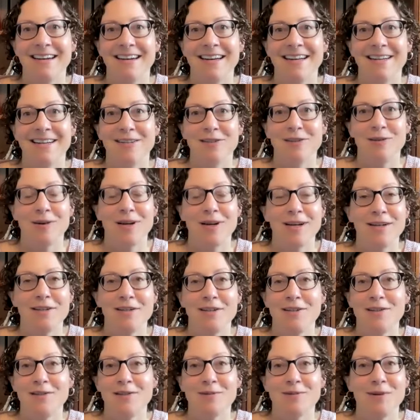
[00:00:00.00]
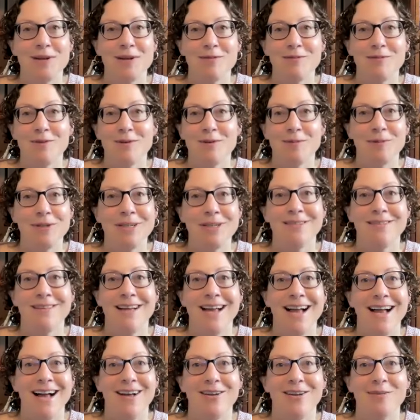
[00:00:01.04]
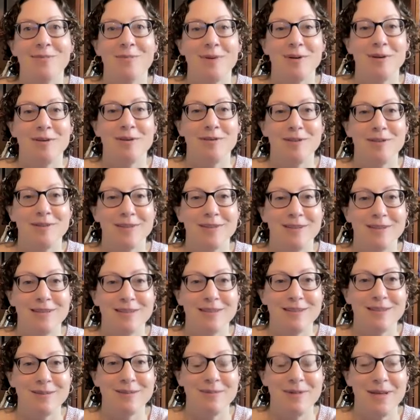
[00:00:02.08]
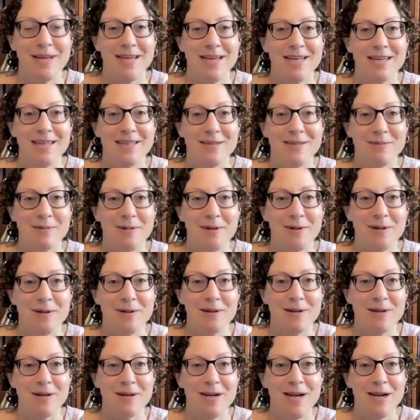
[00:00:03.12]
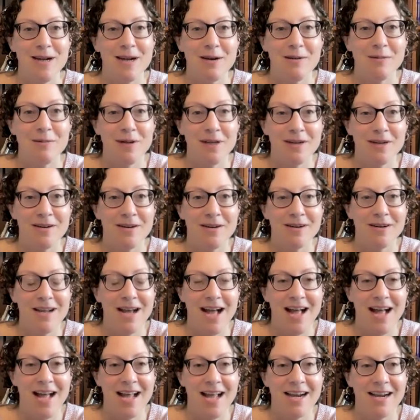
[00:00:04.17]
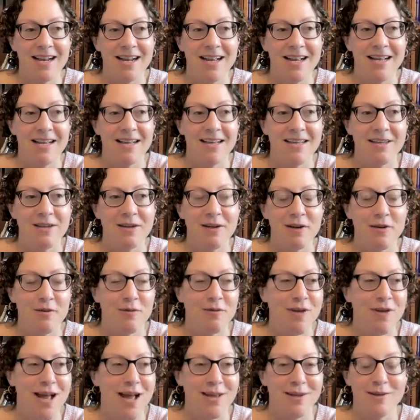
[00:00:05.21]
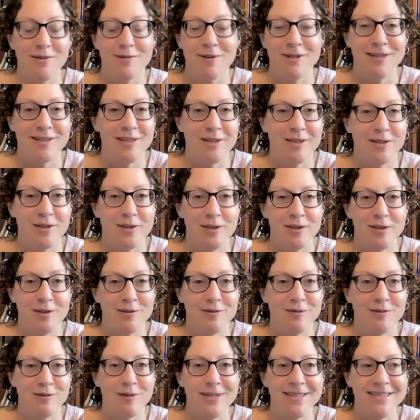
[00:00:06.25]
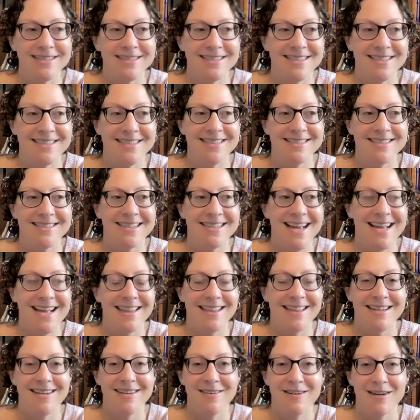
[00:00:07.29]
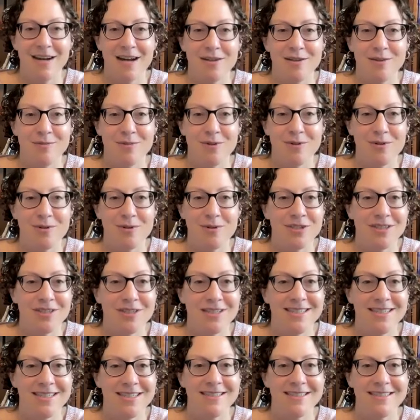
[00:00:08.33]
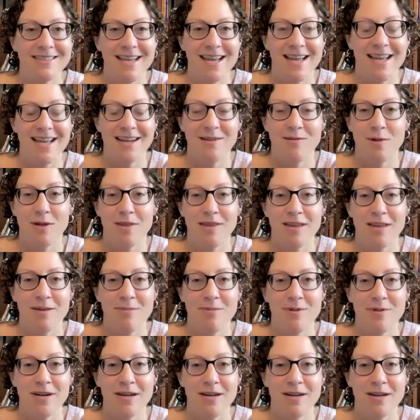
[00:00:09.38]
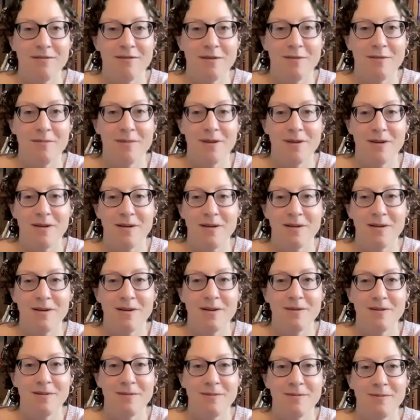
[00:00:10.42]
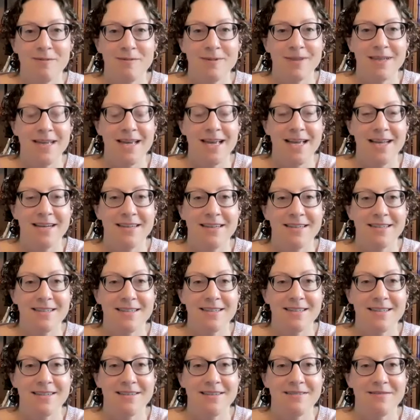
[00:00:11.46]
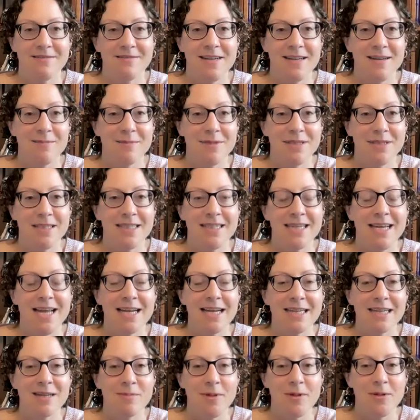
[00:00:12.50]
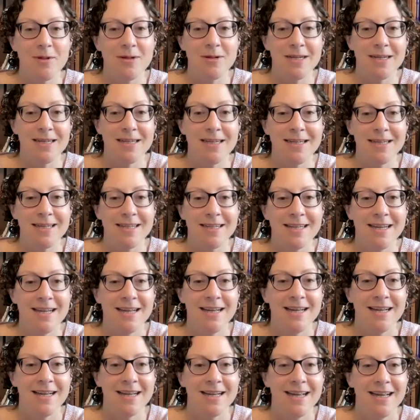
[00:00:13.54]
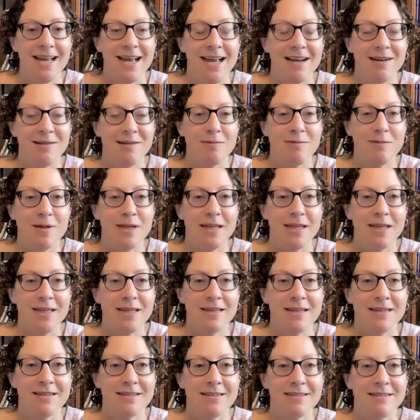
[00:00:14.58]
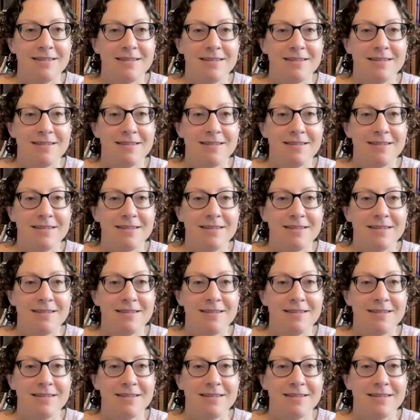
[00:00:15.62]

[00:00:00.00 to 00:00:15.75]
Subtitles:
it's great to do a wonderful read aloud, but if it's in a space where we are not, valuing children's voices and their contributions and what they bring from their home and family and community, and we